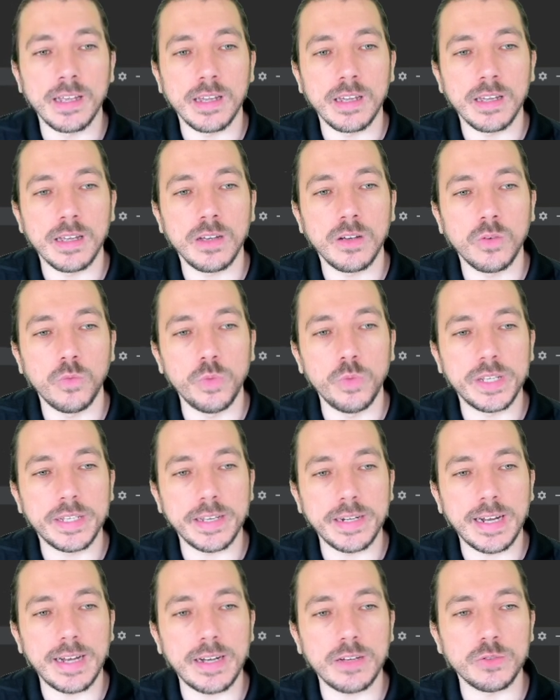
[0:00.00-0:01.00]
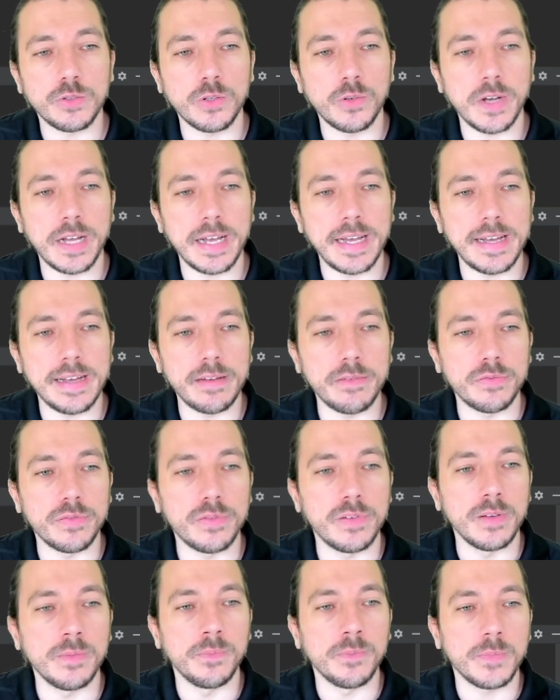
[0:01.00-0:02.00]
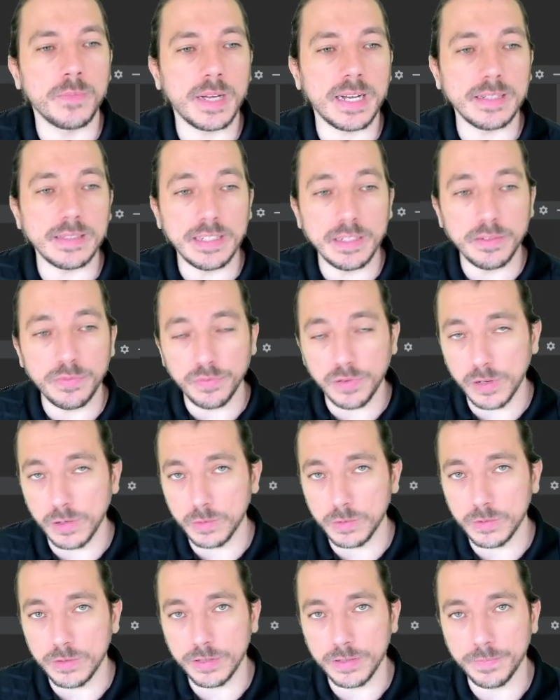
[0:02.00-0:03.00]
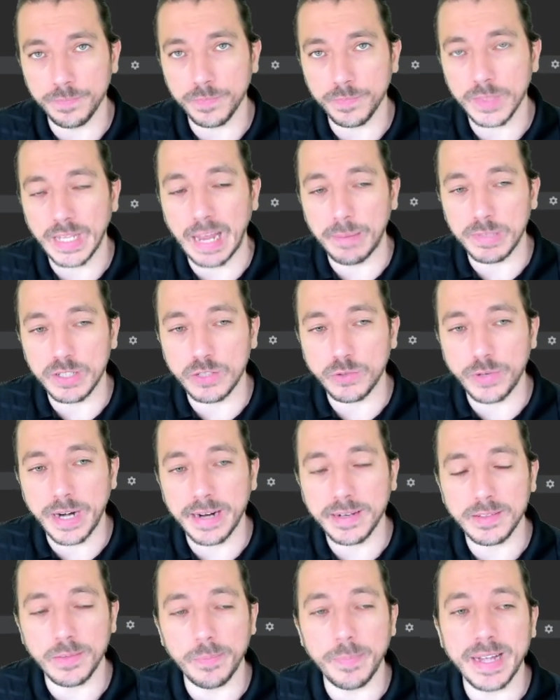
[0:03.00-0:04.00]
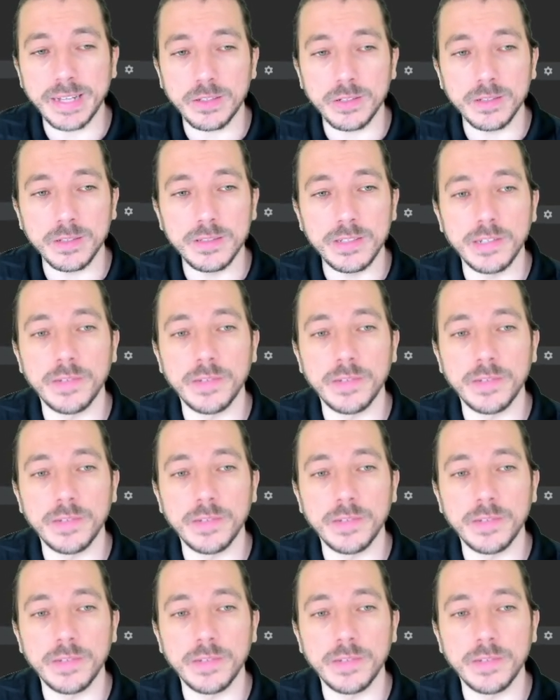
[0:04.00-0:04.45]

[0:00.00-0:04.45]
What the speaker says: We can also have a default abstract method,